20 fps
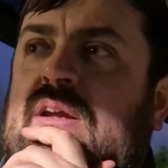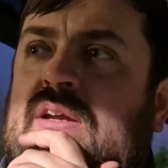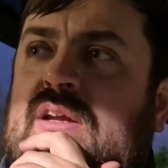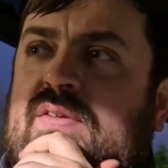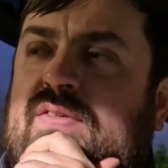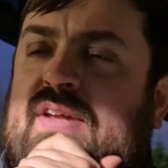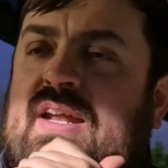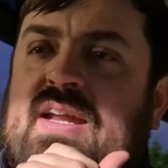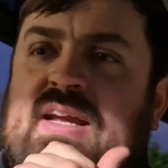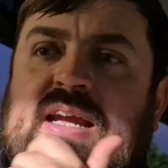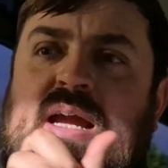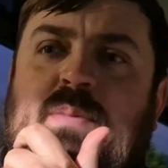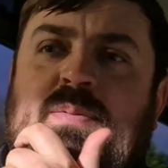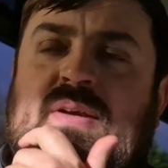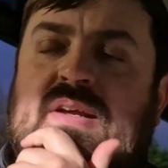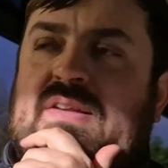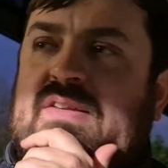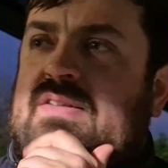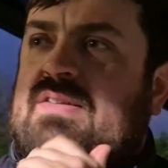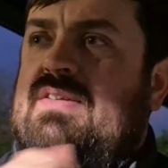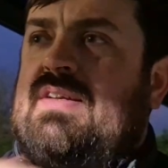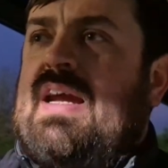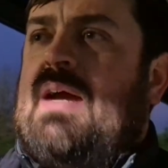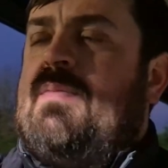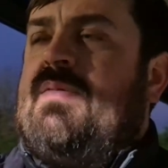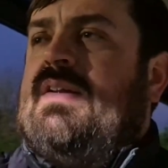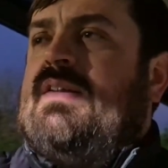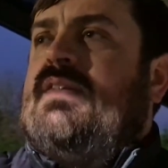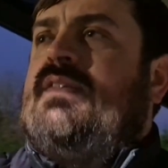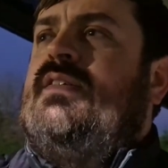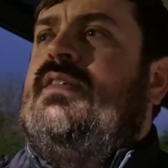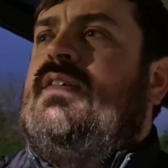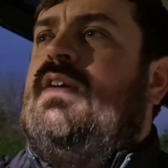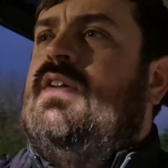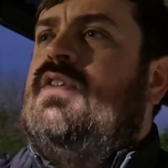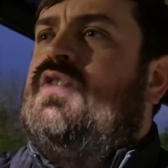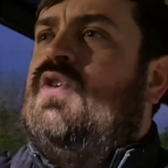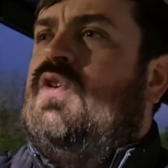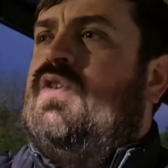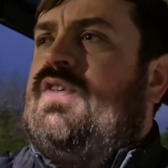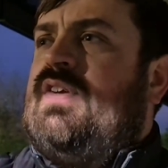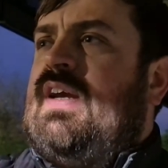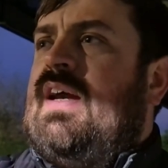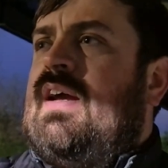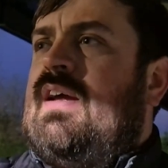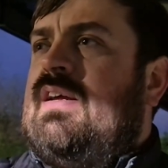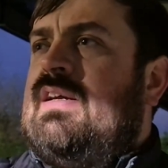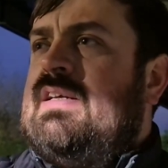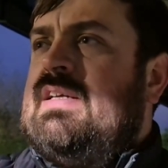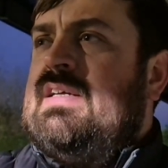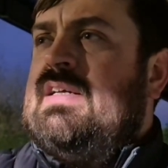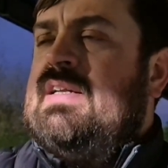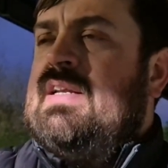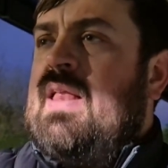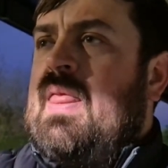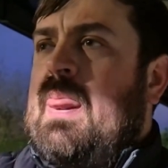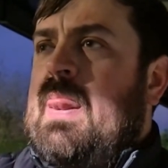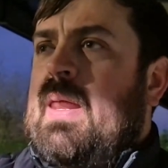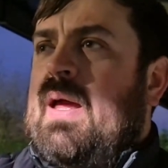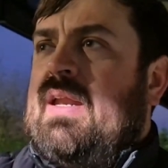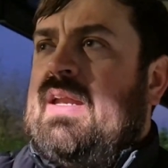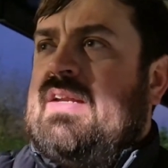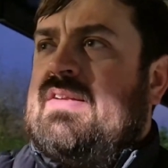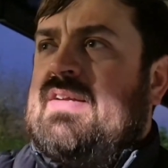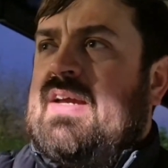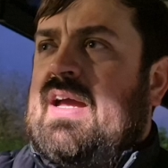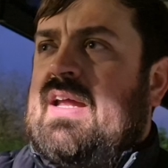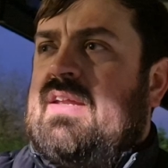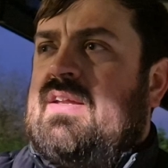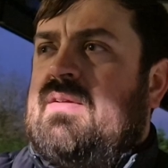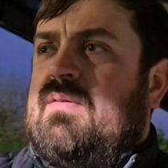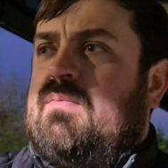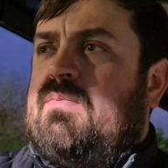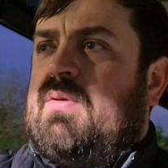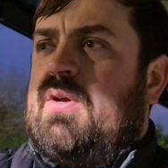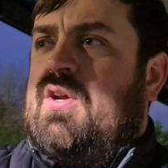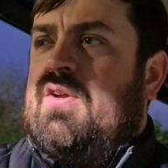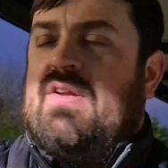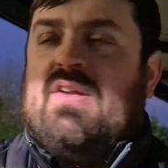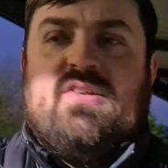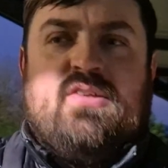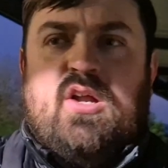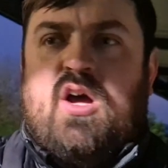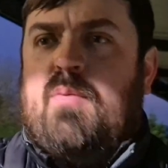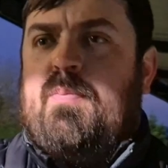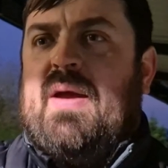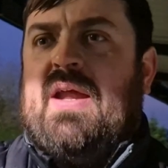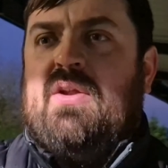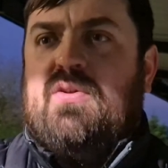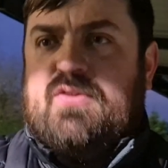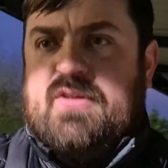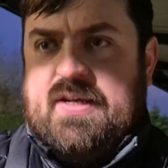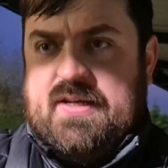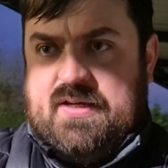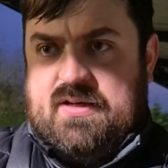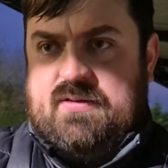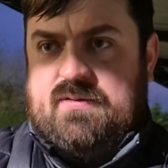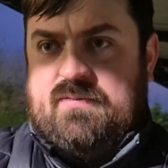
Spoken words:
You said it, captains can talk to you." And he said, "Because it's not a penalty."